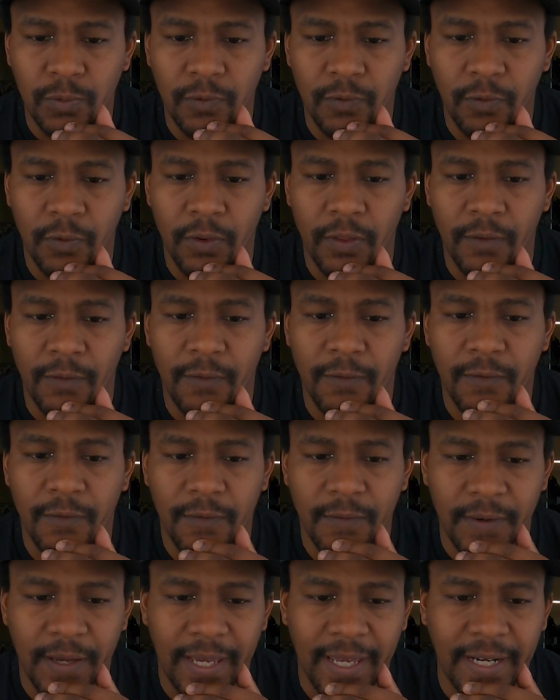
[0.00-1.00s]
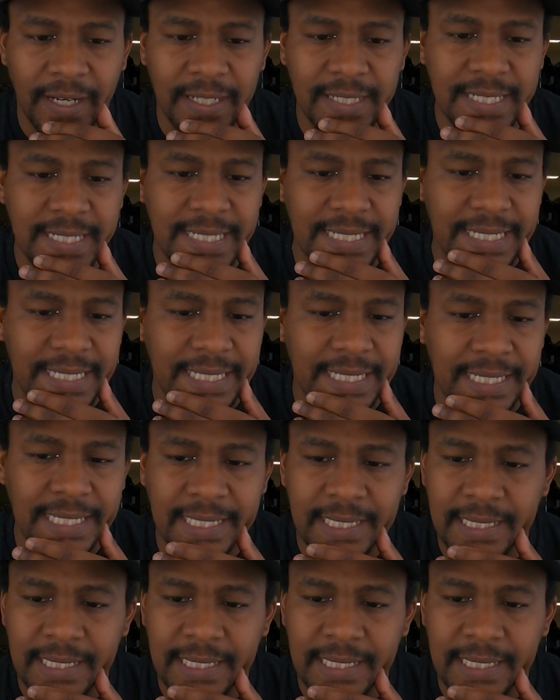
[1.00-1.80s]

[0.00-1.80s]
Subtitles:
for the fantasy?